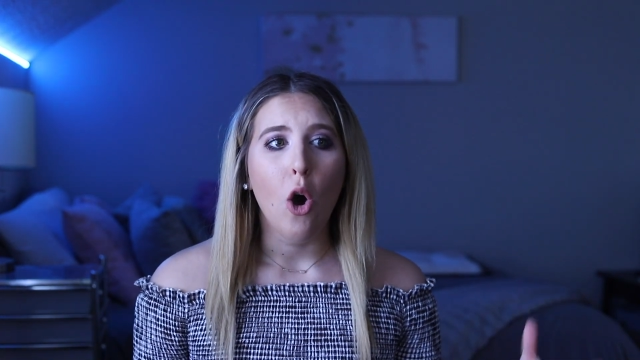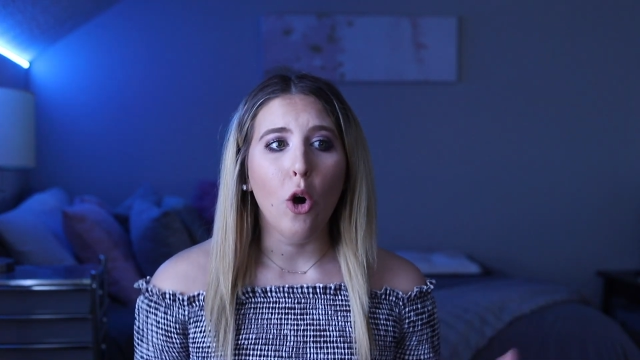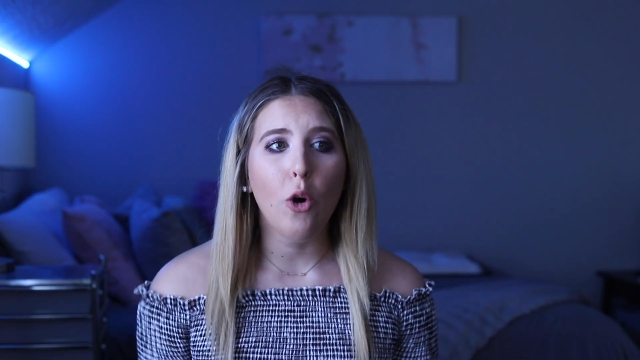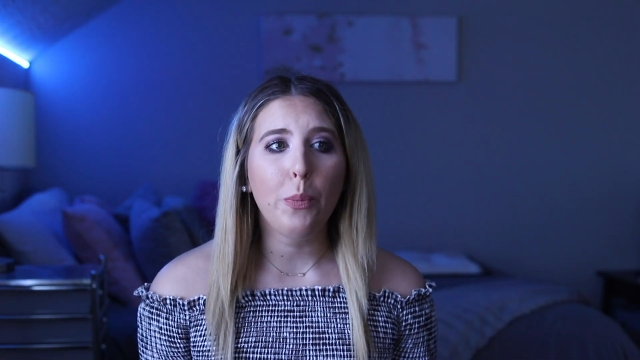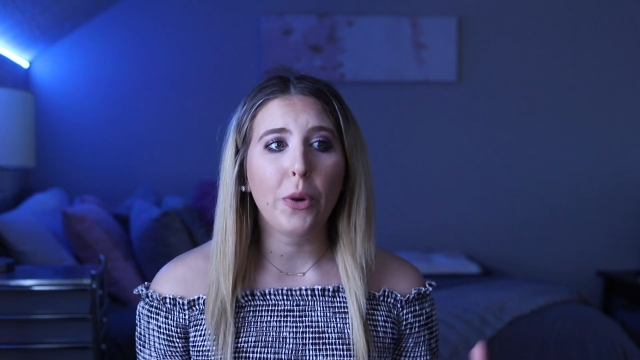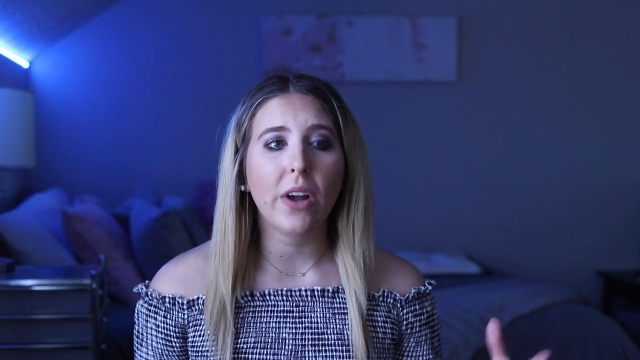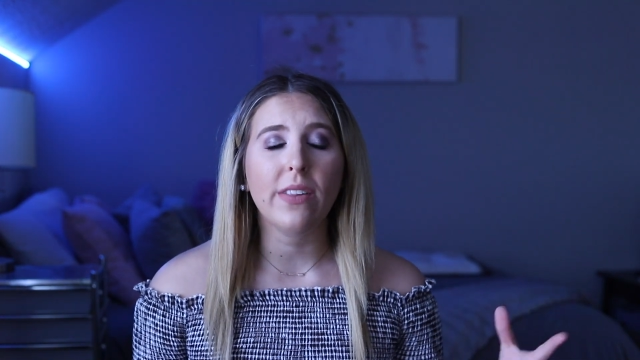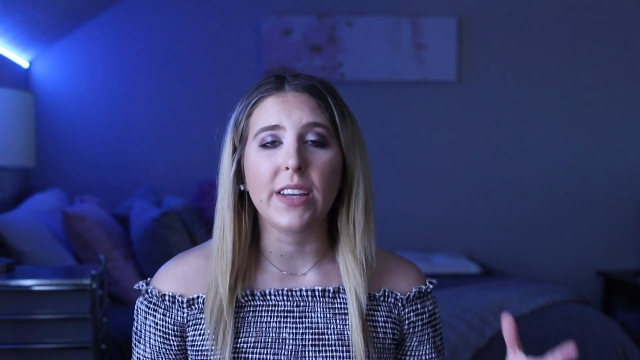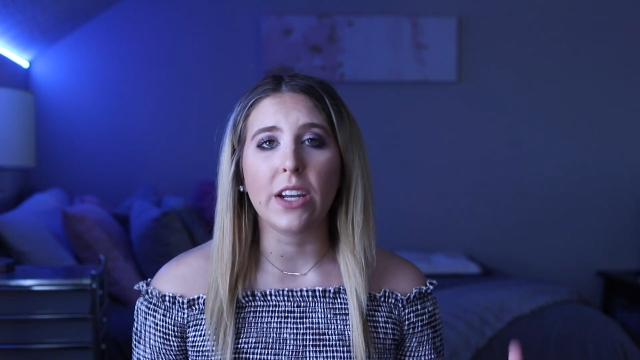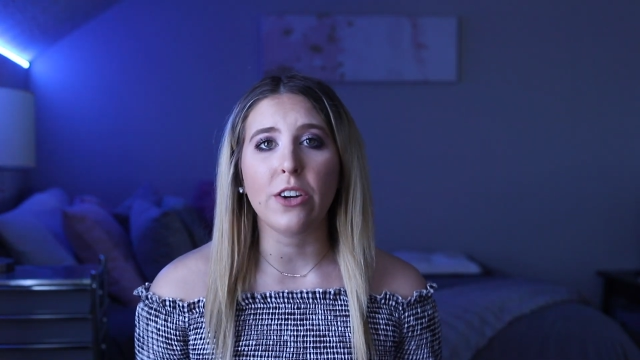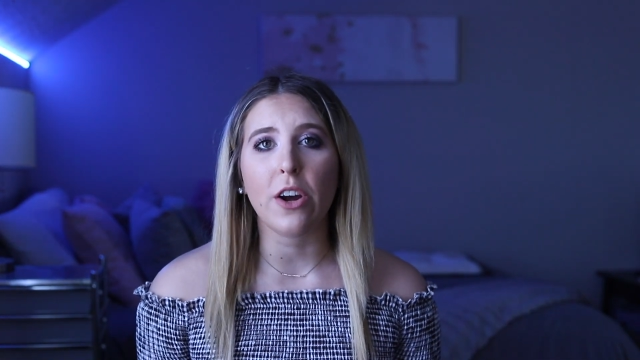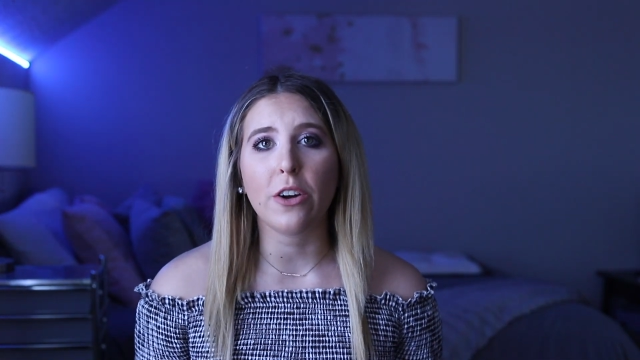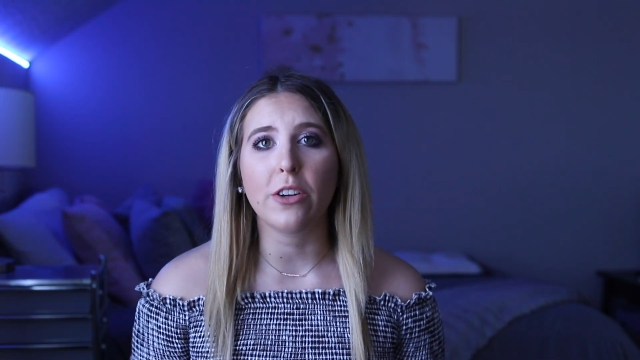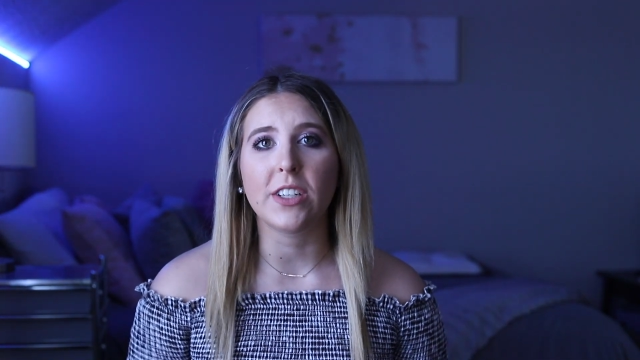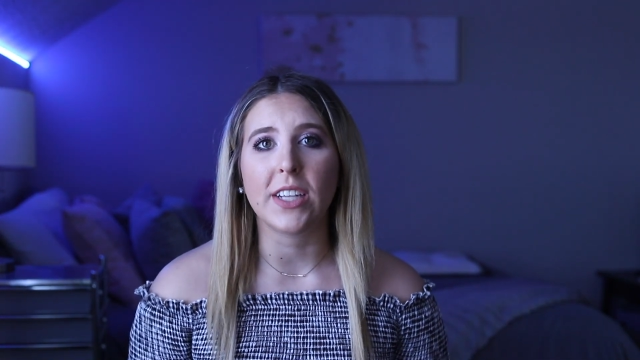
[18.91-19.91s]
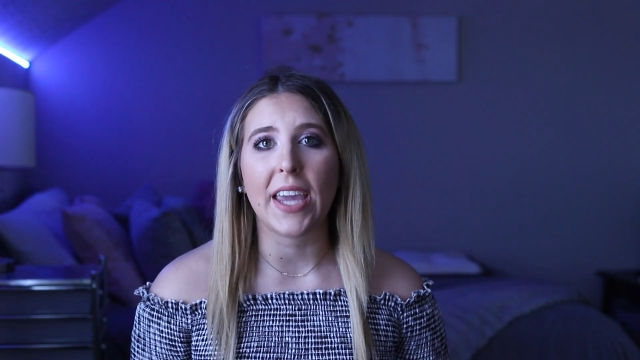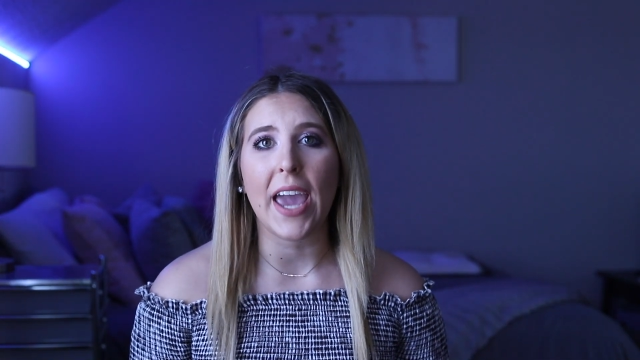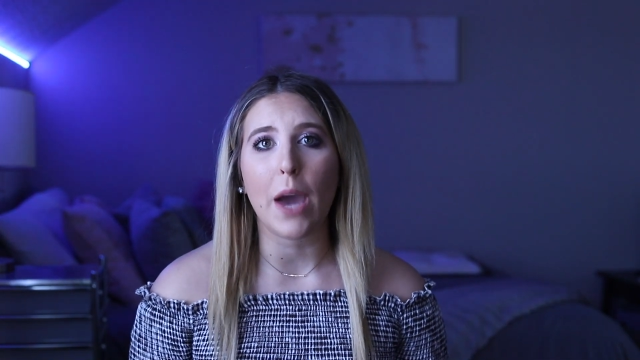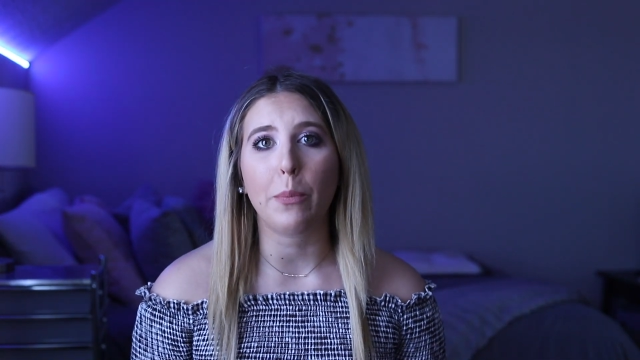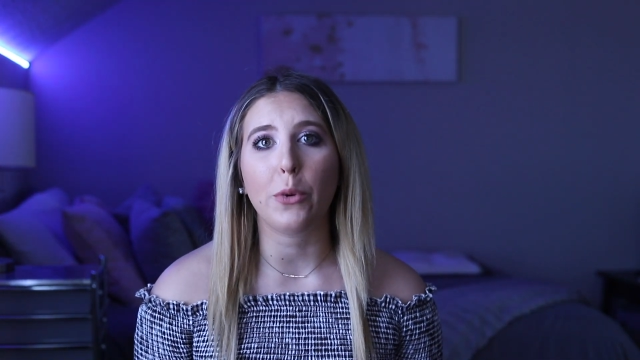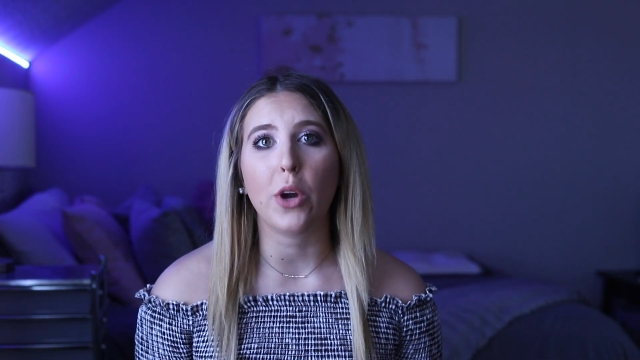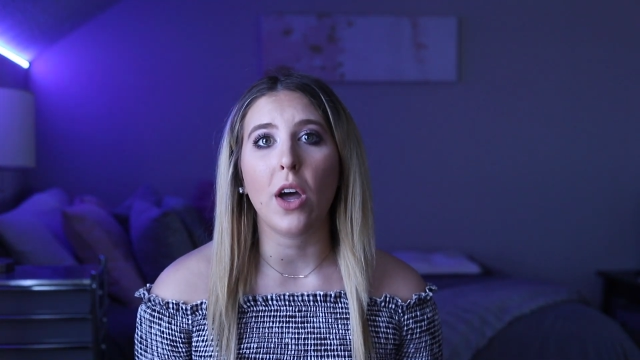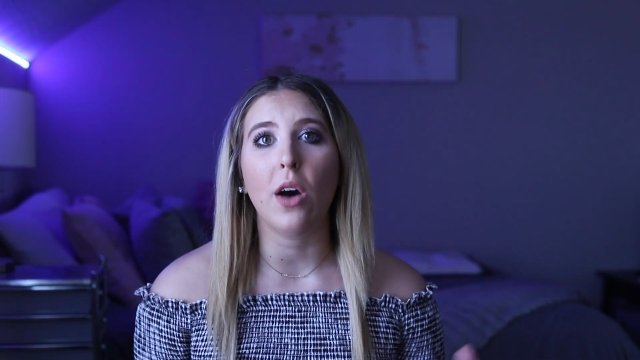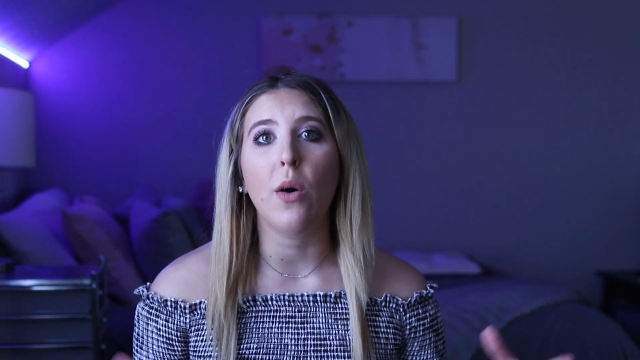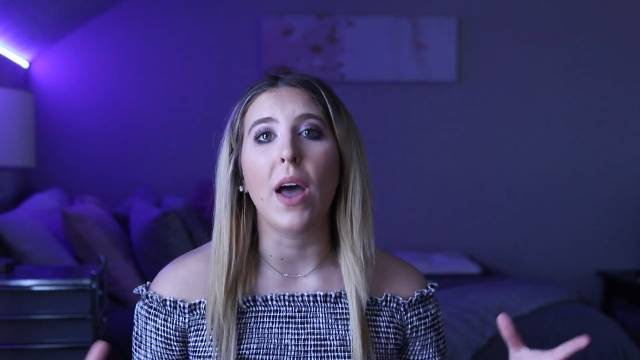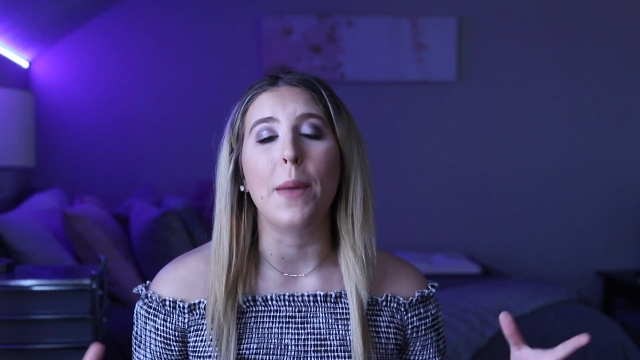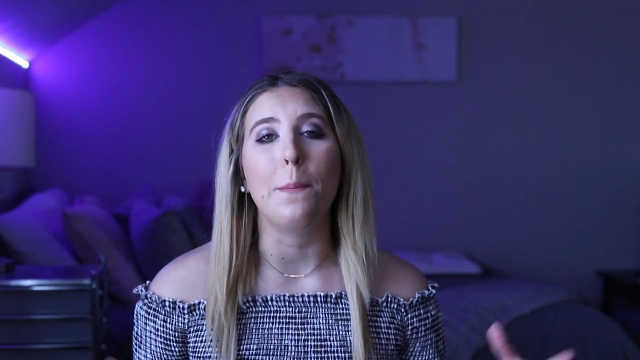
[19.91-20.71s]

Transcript: Oprah, Leonardo DiCaprio,